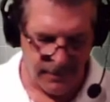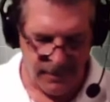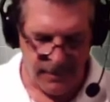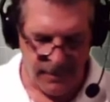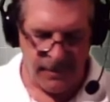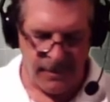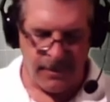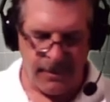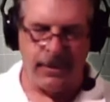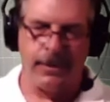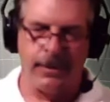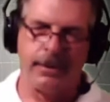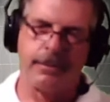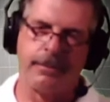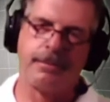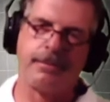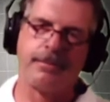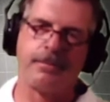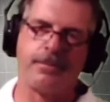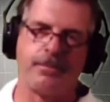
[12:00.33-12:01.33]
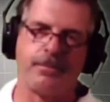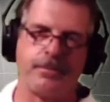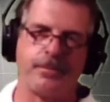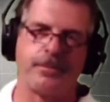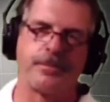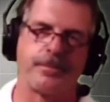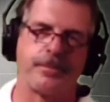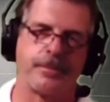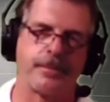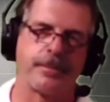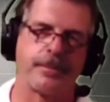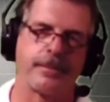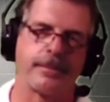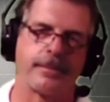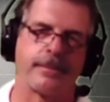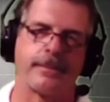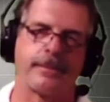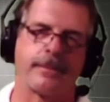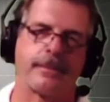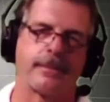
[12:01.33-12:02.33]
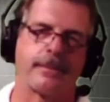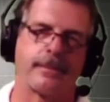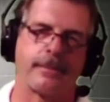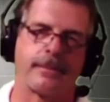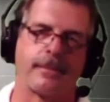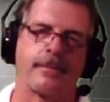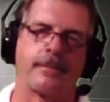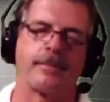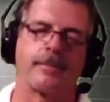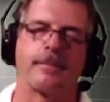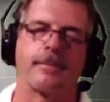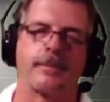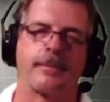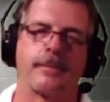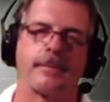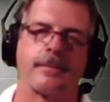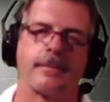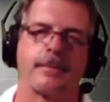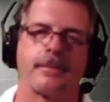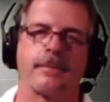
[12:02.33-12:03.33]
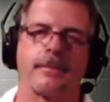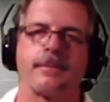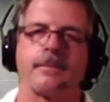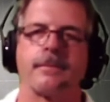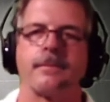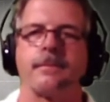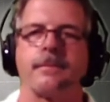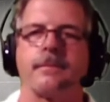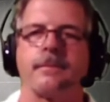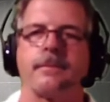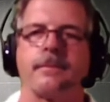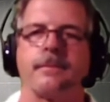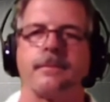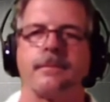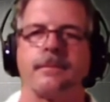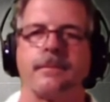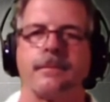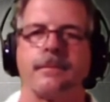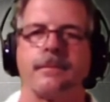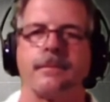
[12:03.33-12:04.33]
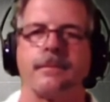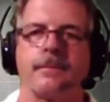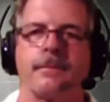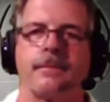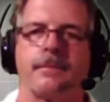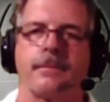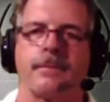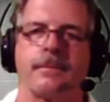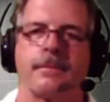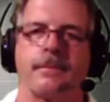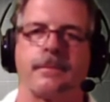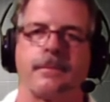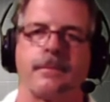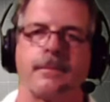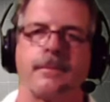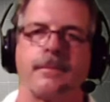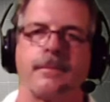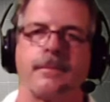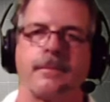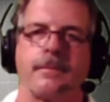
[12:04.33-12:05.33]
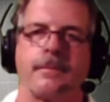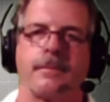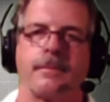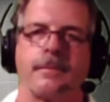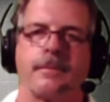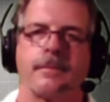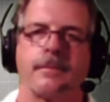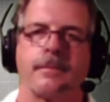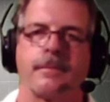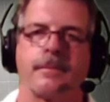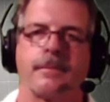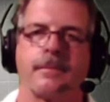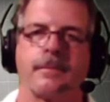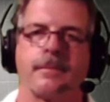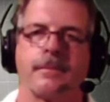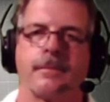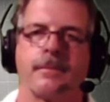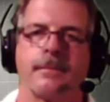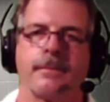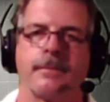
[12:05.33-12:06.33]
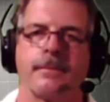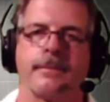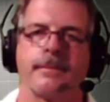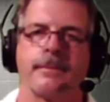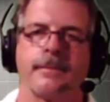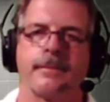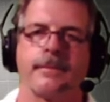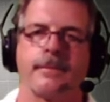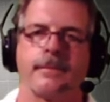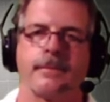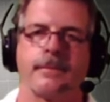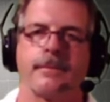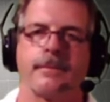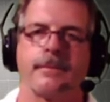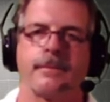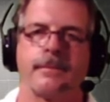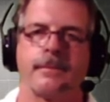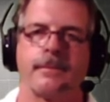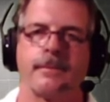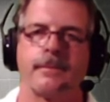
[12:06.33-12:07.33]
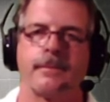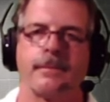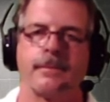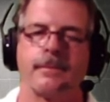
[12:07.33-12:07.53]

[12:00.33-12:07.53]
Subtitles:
(silent)